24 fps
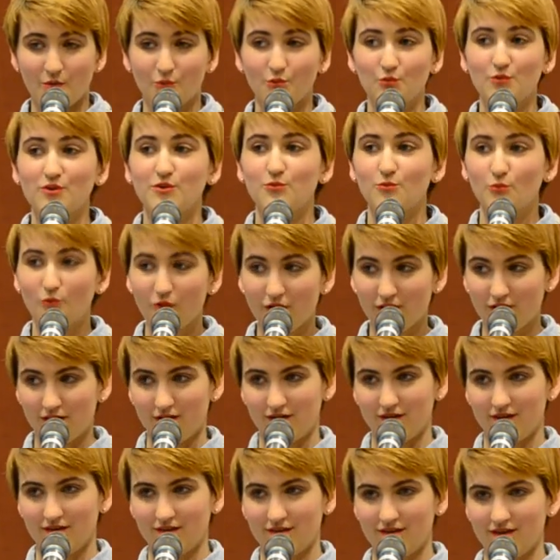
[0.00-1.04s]
We
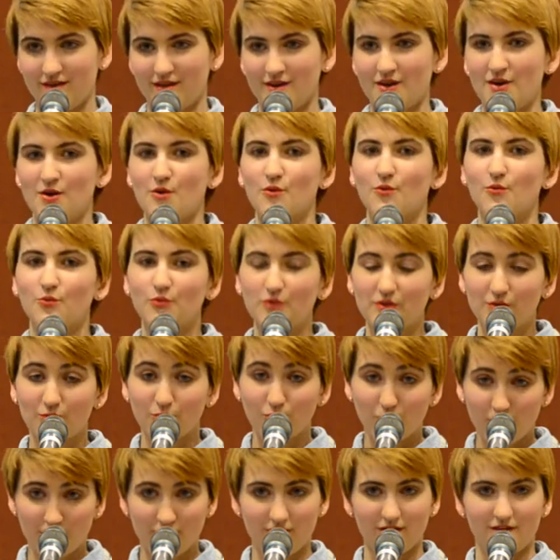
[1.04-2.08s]
were, we
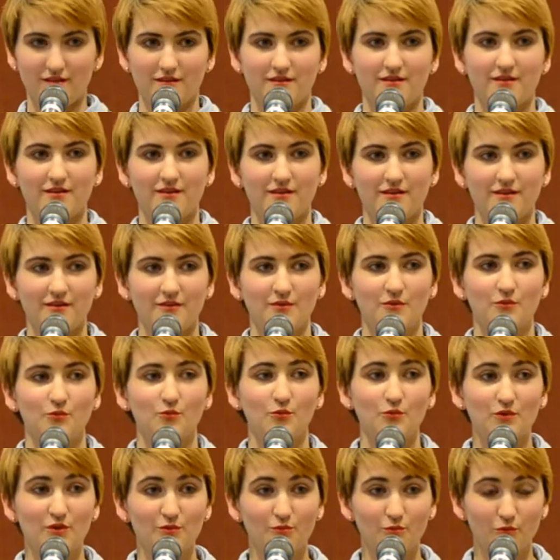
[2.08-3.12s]
were,
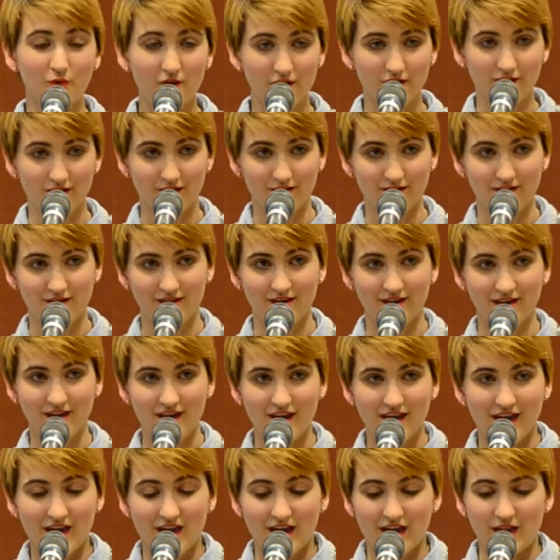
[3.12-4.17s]
we were.
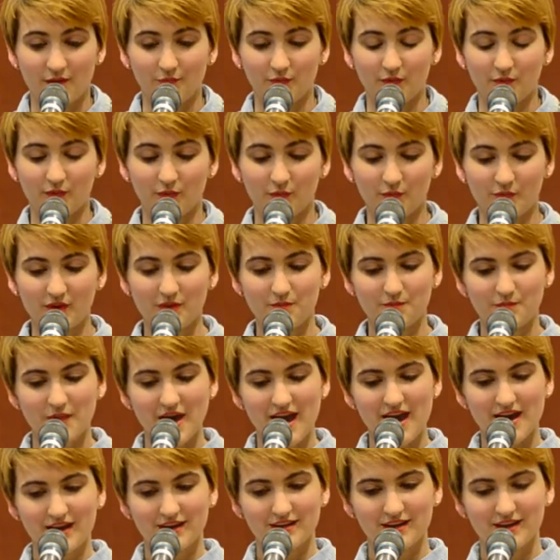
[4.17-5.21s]
And we will beat
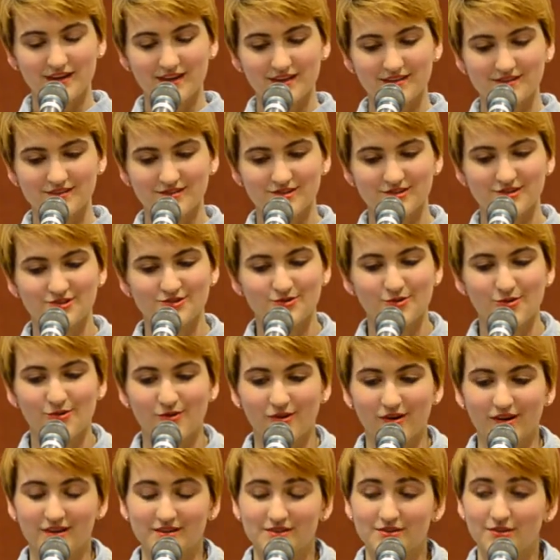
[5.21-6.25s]
back against the shore
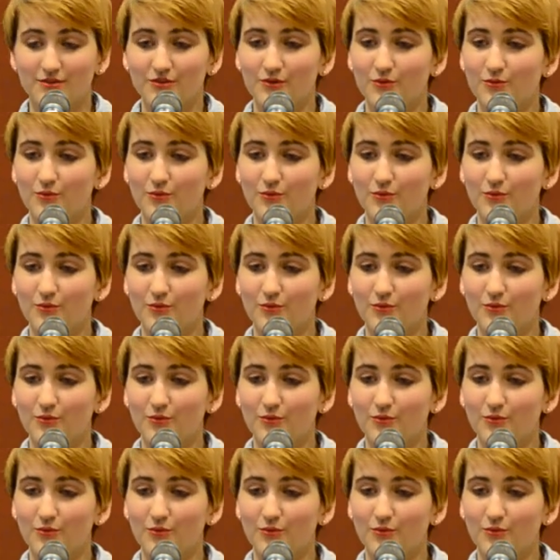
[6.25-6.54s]
until the